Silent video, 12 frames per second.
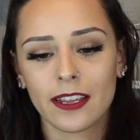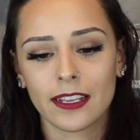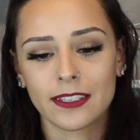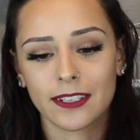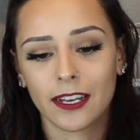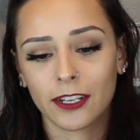
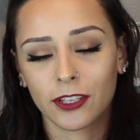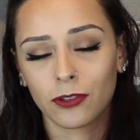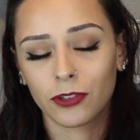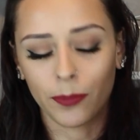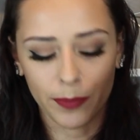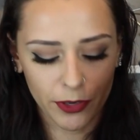It's got a
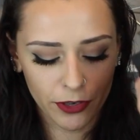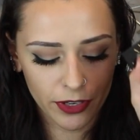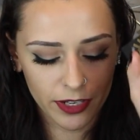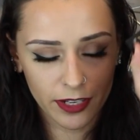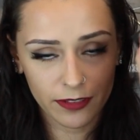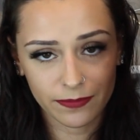cute little mirror
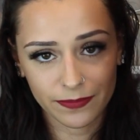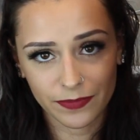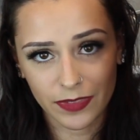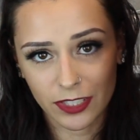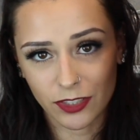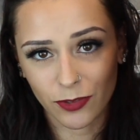in it.
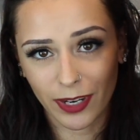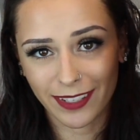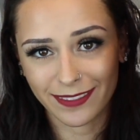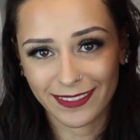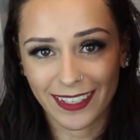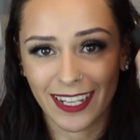It's great.
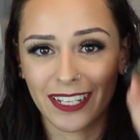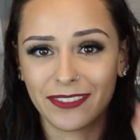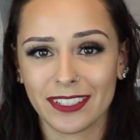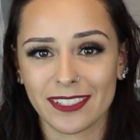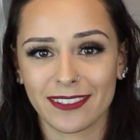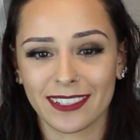I love
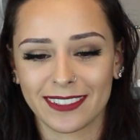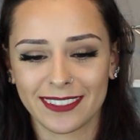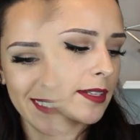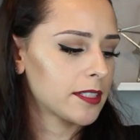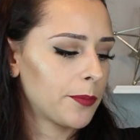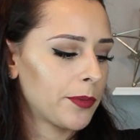this one.
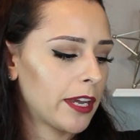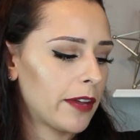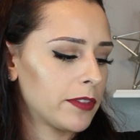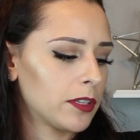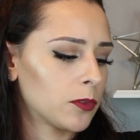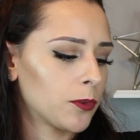Next up we
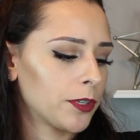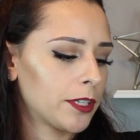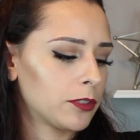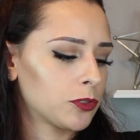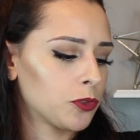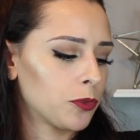have the
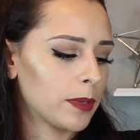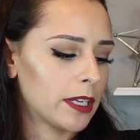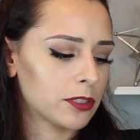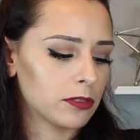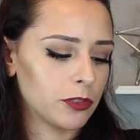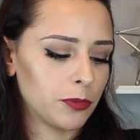L'Oreal True
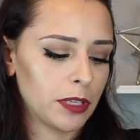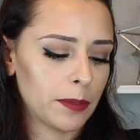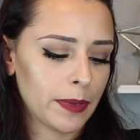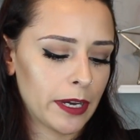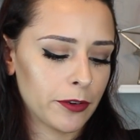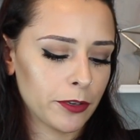Match Lumi
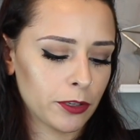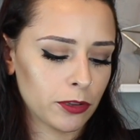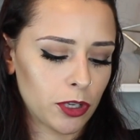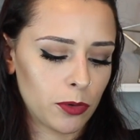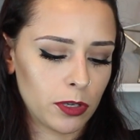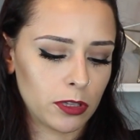Powder
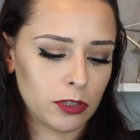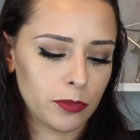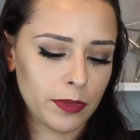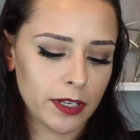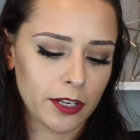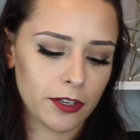Glow
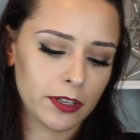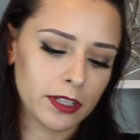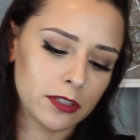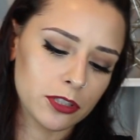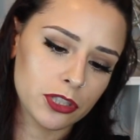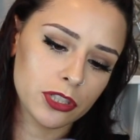Illuminator
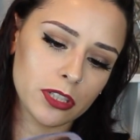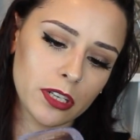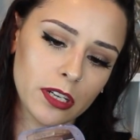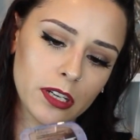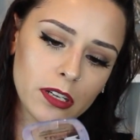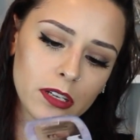in the
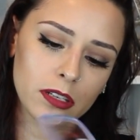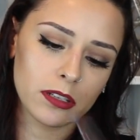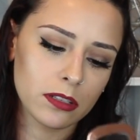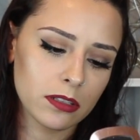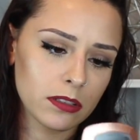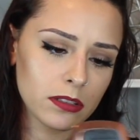
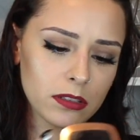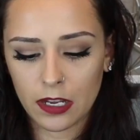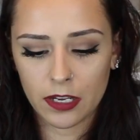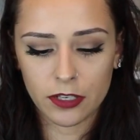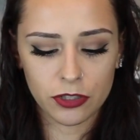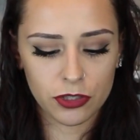shade.
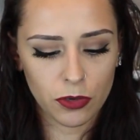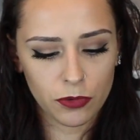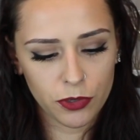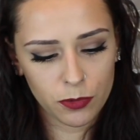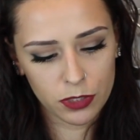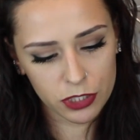I don't
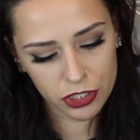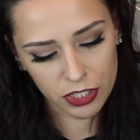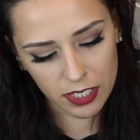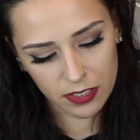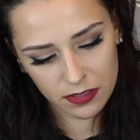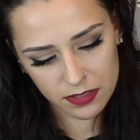know what
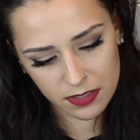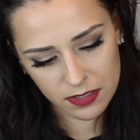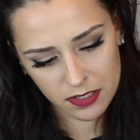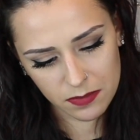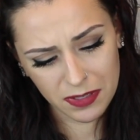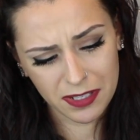shade this
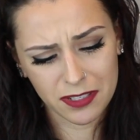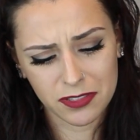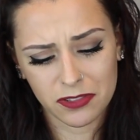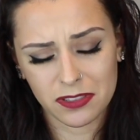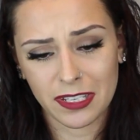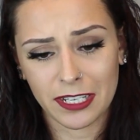is because
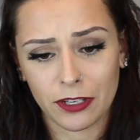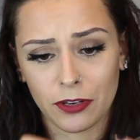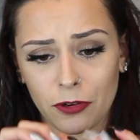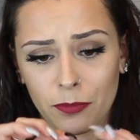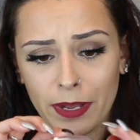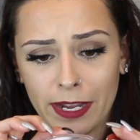there's like
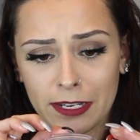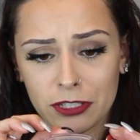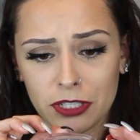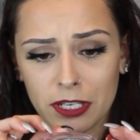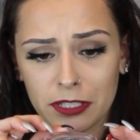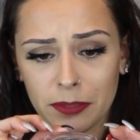no
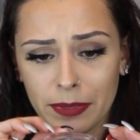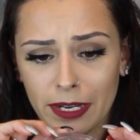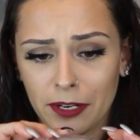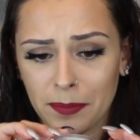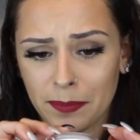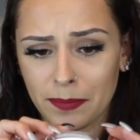packaging on the
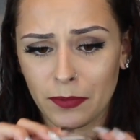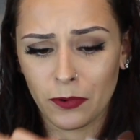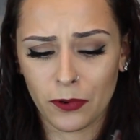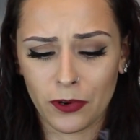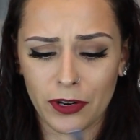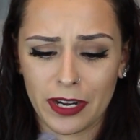bottom
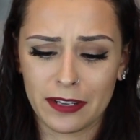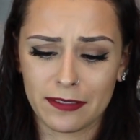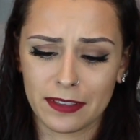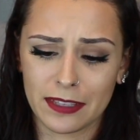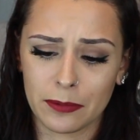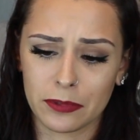or
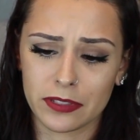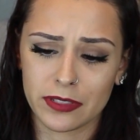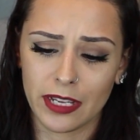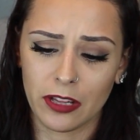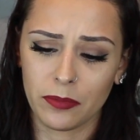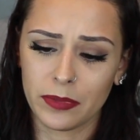anything that would
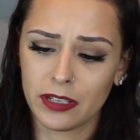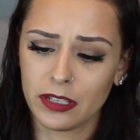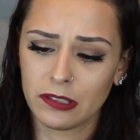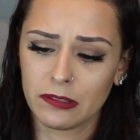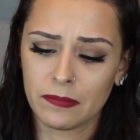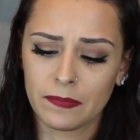tell
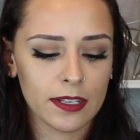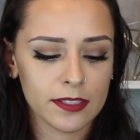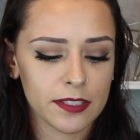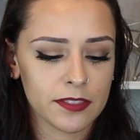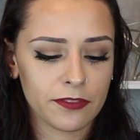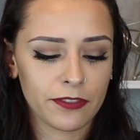me.
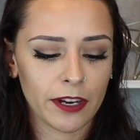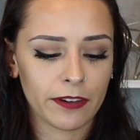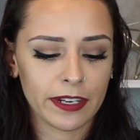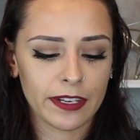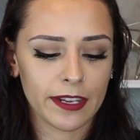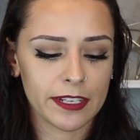This is
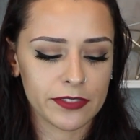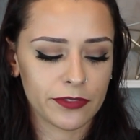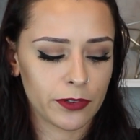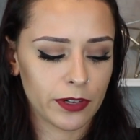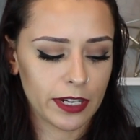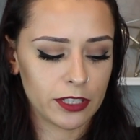very nice
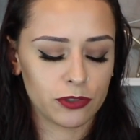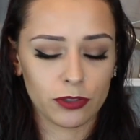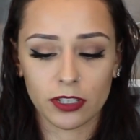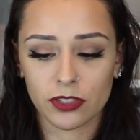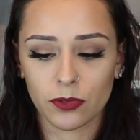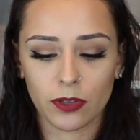for a
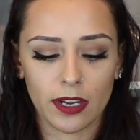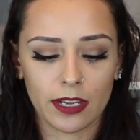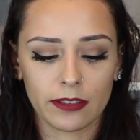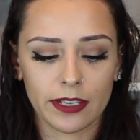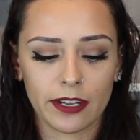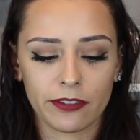drugstore
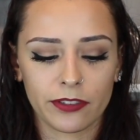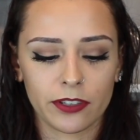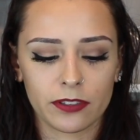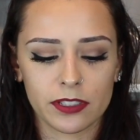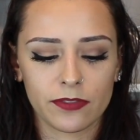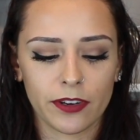highlight, I
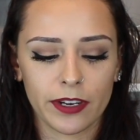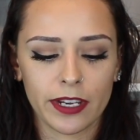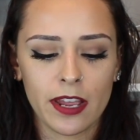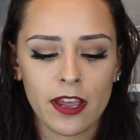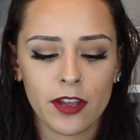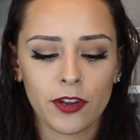feel. It's
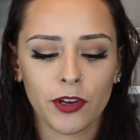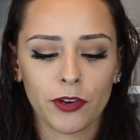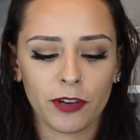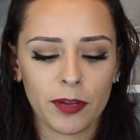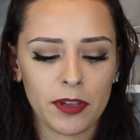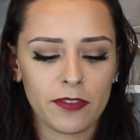very
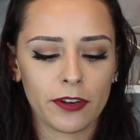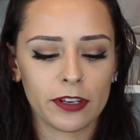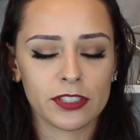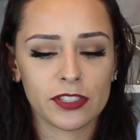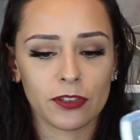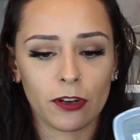creamy,
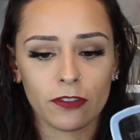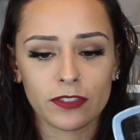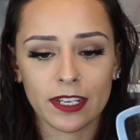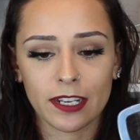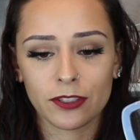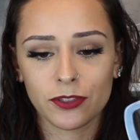very soft,
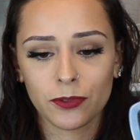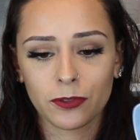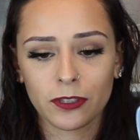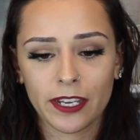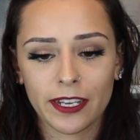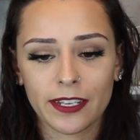and I do
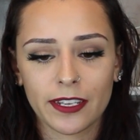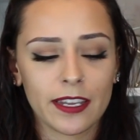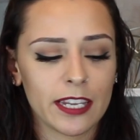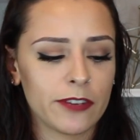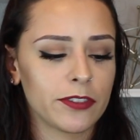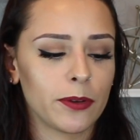like,
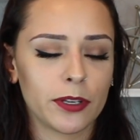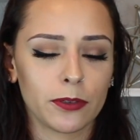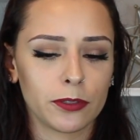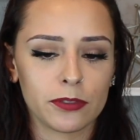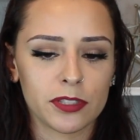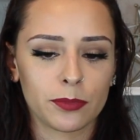even though I
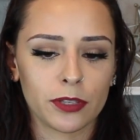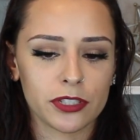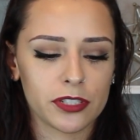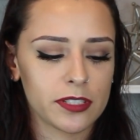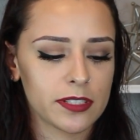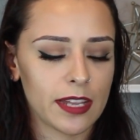don't use the
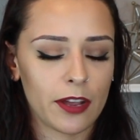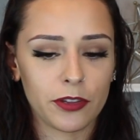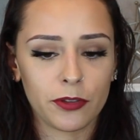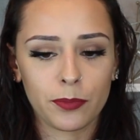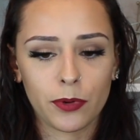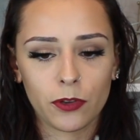brushes, how
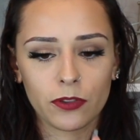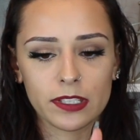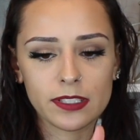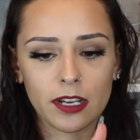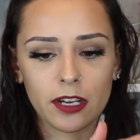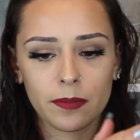you pull
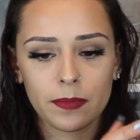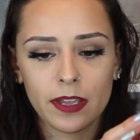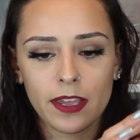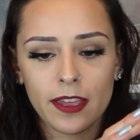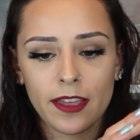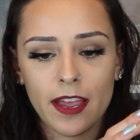this up
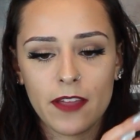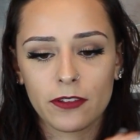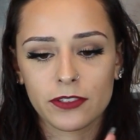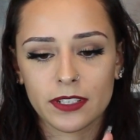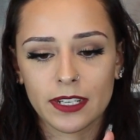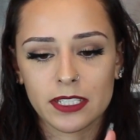and
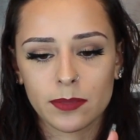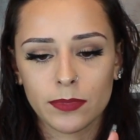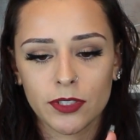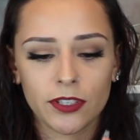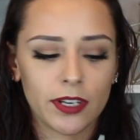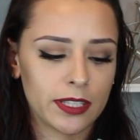there's a nice
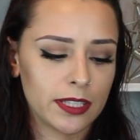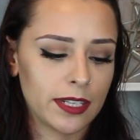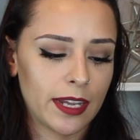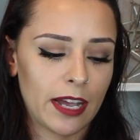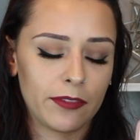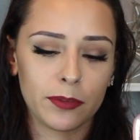mirror and then
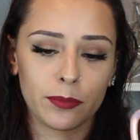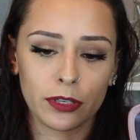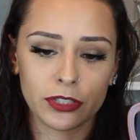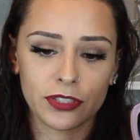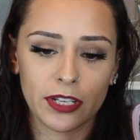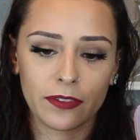they have the
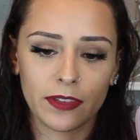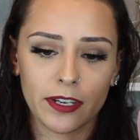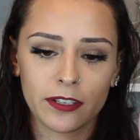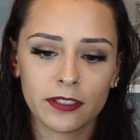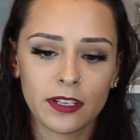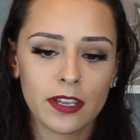brush down
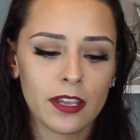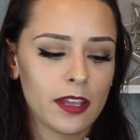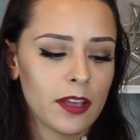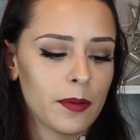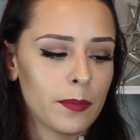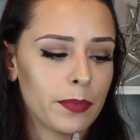there.
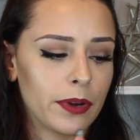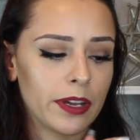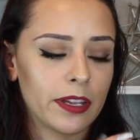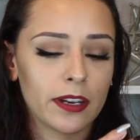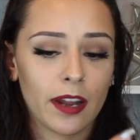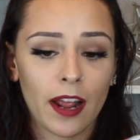
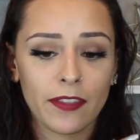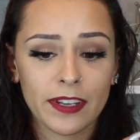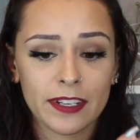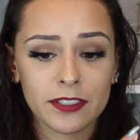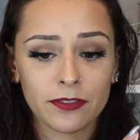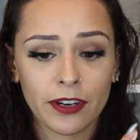But I
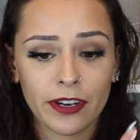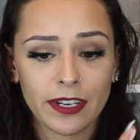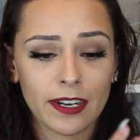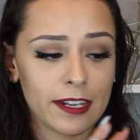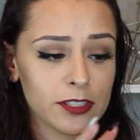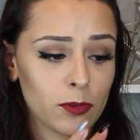think it's a very
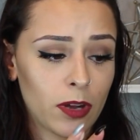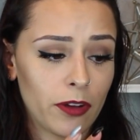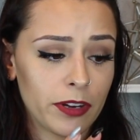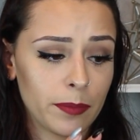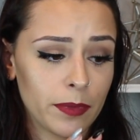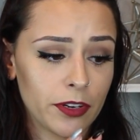nice
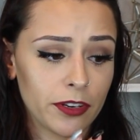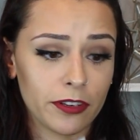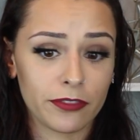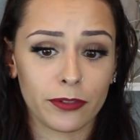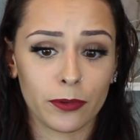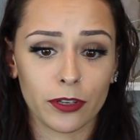quality
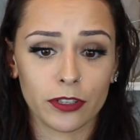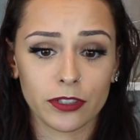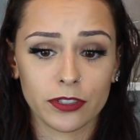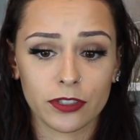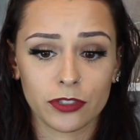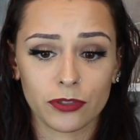mirror
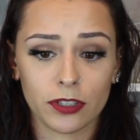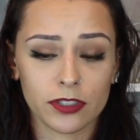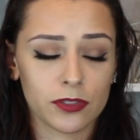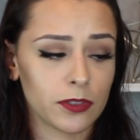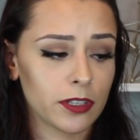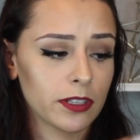for the
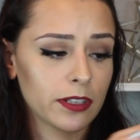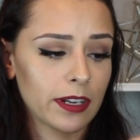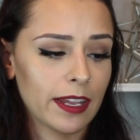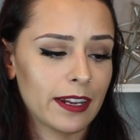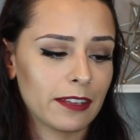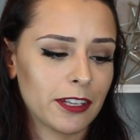drugstore,
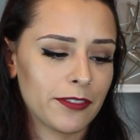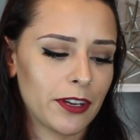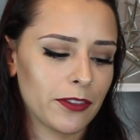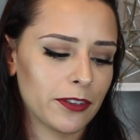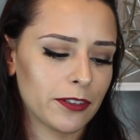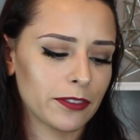and I love
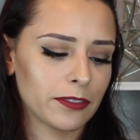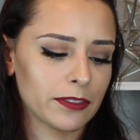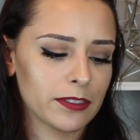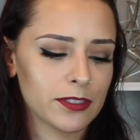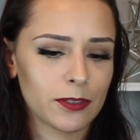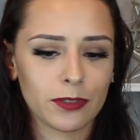how they're
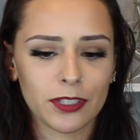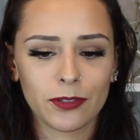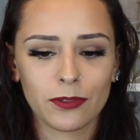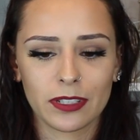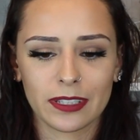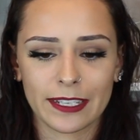so
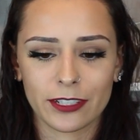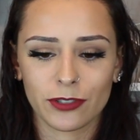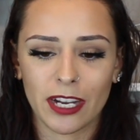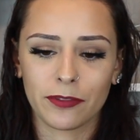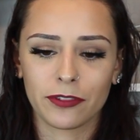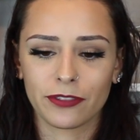cute and like
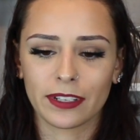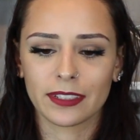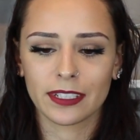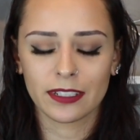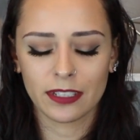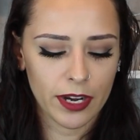travel
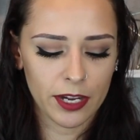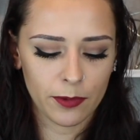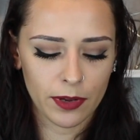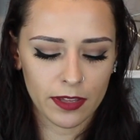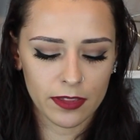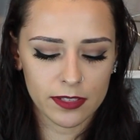friendly. But
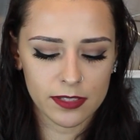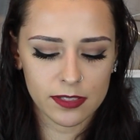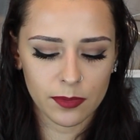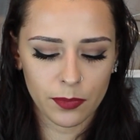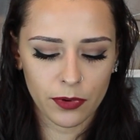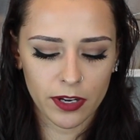anyway,
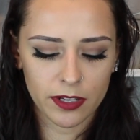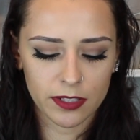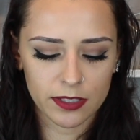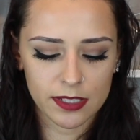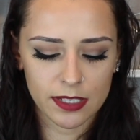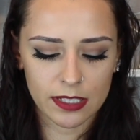this
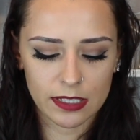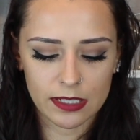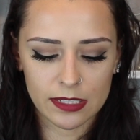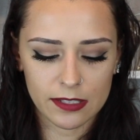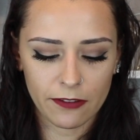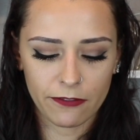product
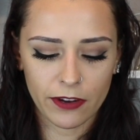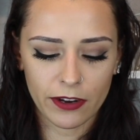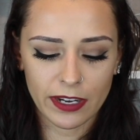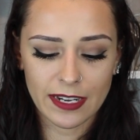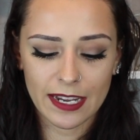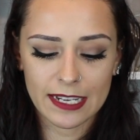is
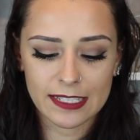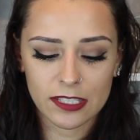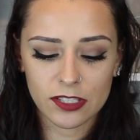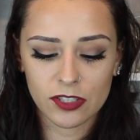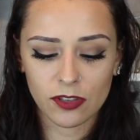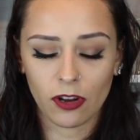very nice
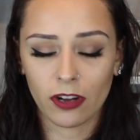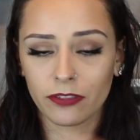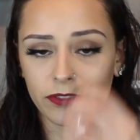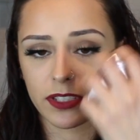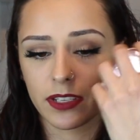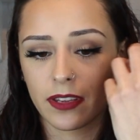and
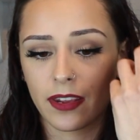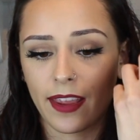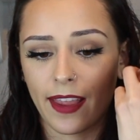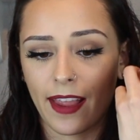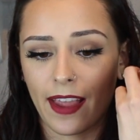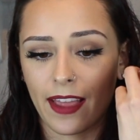soft,
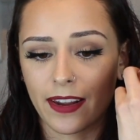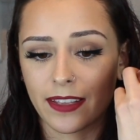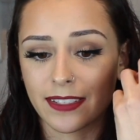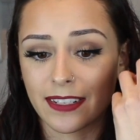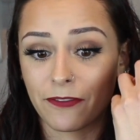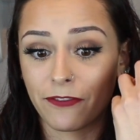and
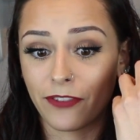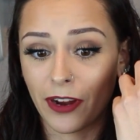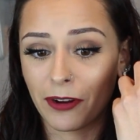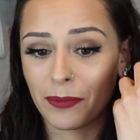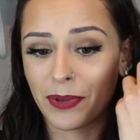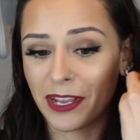it's
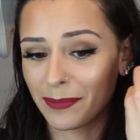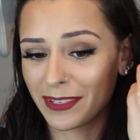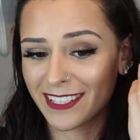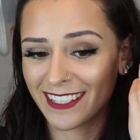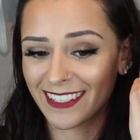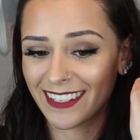very
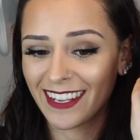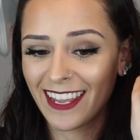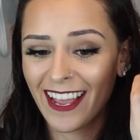pigmented.